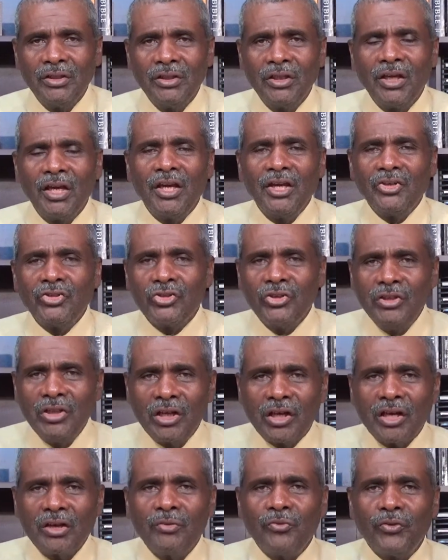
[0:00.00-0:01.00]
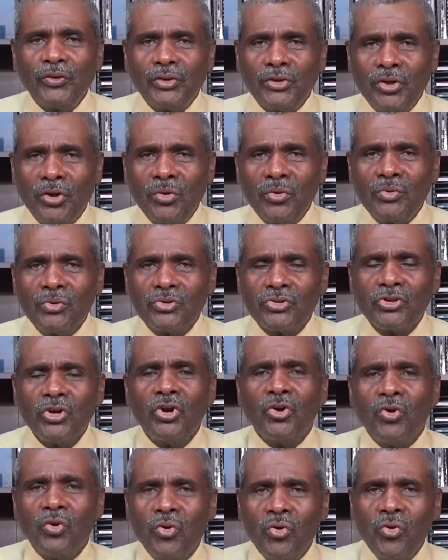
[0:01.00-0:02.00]
He is looking for those
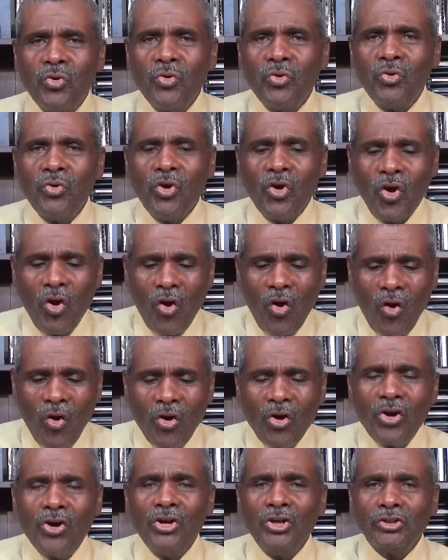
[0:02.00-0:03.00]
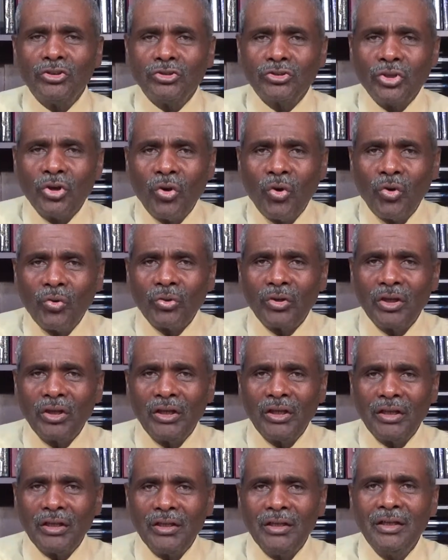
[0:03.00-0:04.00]
who are
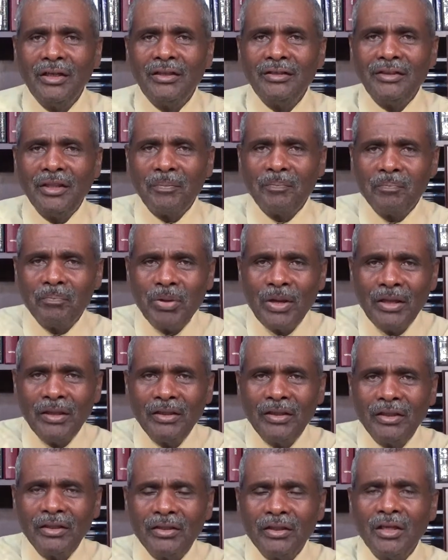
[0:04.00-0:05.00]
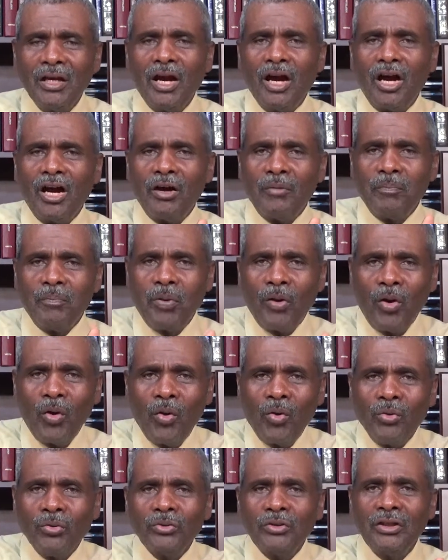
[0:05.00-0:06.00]
totally dependent
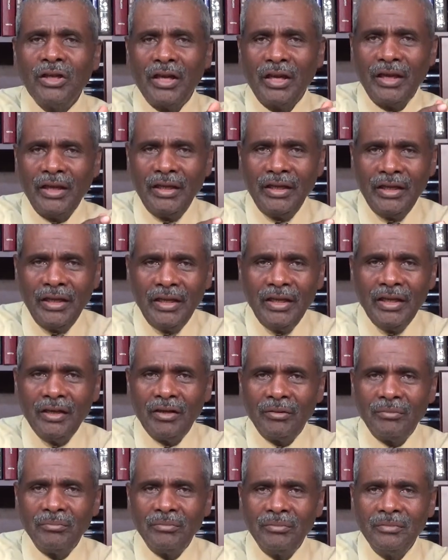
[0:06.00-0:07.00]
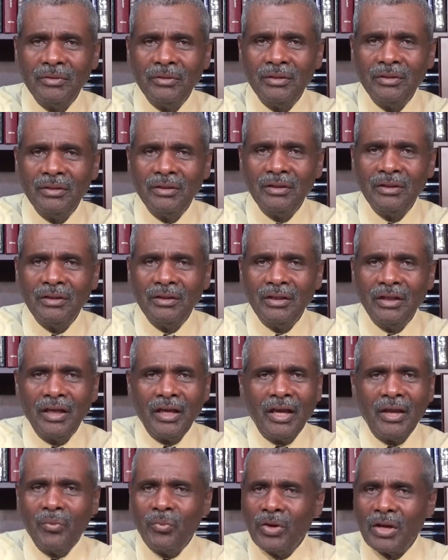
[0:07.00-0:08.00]
upon him.
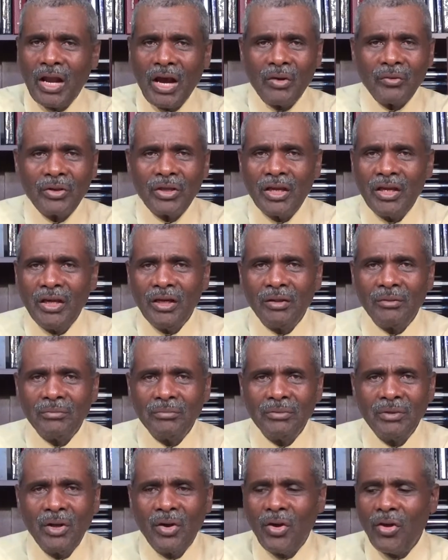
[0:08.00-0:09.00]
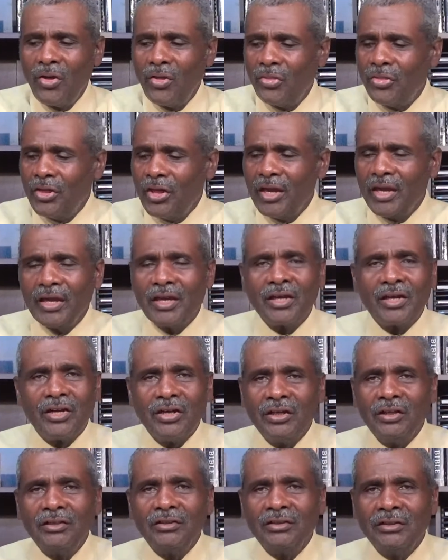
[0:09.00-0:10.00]
And without him, they
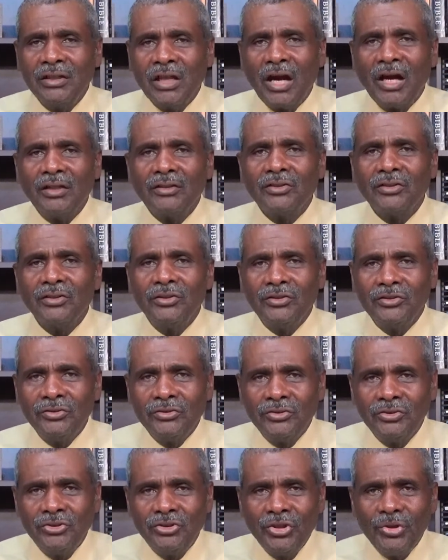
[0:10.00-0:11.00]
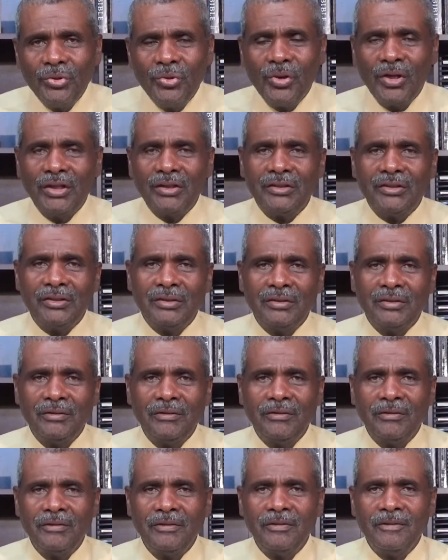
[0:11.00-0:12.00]
could not do it.
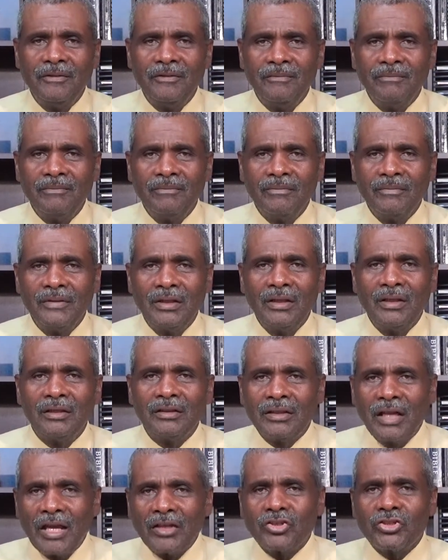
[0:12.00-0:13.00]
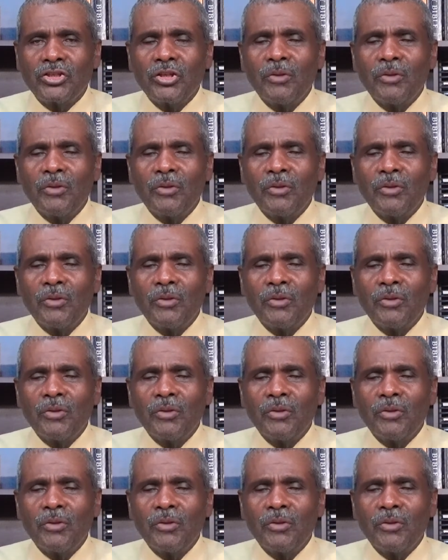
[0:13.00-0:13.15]
That's